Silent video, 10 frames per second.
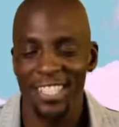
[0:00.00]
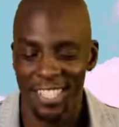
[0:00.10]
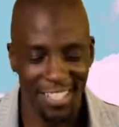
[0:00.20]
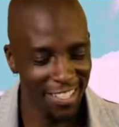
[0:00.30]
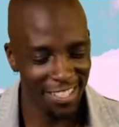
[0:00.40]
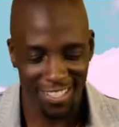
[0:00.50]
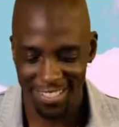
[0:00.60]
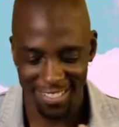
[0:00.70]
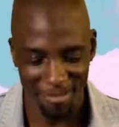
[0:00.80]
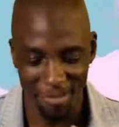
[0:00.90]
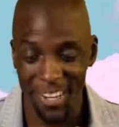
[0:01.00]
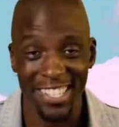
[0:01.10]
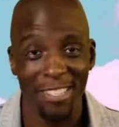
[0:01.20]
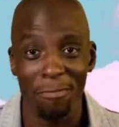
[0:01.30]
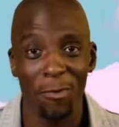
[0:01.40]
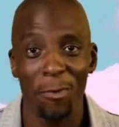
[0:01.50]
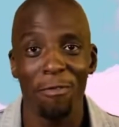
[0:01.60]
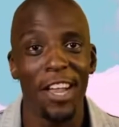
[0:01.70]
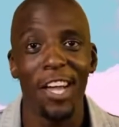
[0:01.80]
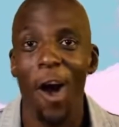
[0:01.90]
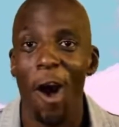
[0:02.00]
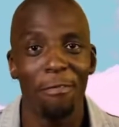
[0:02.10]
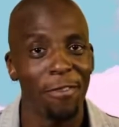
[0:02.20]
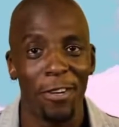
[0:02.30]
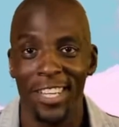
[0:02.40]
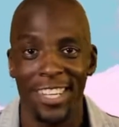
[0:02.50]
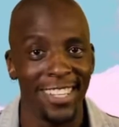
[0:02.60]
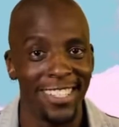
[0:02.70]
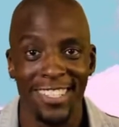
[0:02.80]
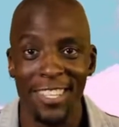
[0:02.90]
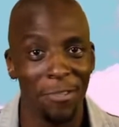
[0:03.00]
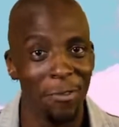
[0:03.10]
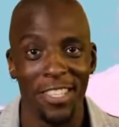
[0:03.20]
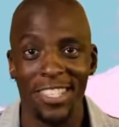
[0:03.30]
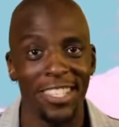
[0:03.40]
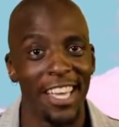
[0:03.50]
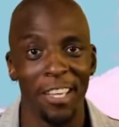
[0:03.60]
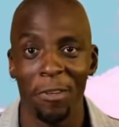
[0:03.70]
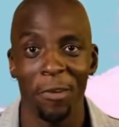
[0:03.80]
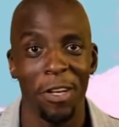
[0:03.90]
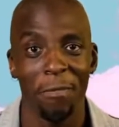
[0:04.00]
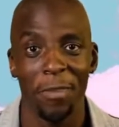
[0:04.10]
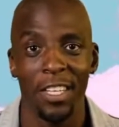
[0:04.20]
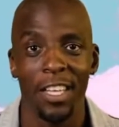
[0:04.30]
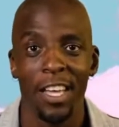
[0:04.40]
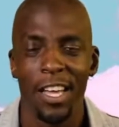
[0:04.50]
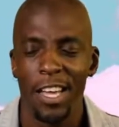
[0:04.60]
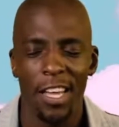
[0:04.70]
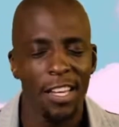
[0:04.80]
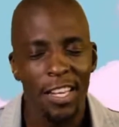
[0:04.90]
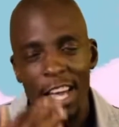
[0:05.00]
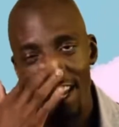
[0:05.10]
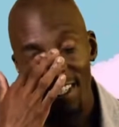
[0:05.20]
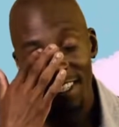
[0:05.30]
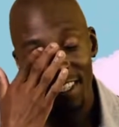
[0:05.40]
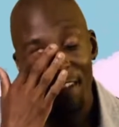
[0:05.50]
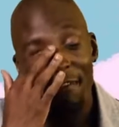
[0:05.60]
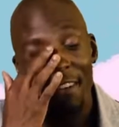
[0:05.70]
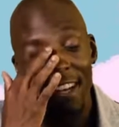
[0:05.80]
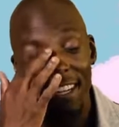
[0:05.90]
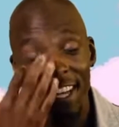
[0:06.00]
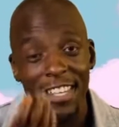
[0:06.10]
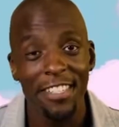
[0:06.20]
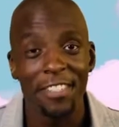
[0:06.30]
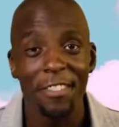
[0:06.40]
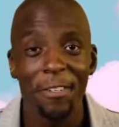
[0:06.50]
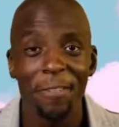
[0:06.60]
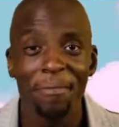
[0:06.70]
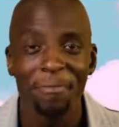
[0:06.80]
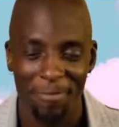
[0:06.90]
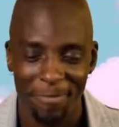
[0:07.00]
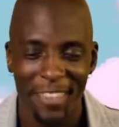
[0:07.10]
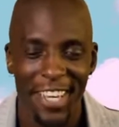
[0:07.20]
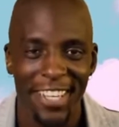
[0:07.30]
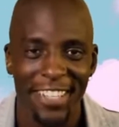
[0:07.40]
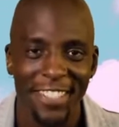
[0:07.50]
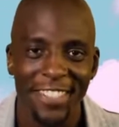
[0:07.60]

and just bring some sort of like havoc into this day, you know what I mean? And yeah, let's just have fun, guys, you know? Yeah.